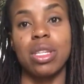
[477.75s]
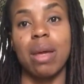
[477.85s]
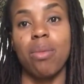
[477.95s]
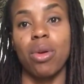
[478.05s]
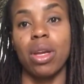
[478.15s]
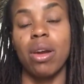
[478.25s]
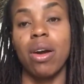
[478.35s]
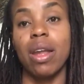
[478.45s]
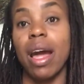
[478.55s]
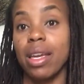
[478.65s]
that I'm working
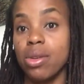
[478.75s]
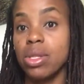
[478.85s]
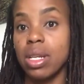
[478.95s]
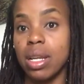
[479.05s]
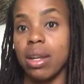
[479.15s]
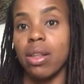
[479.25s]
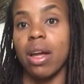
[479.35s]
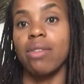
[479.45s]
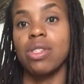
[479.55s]
on. I used to knit a lot of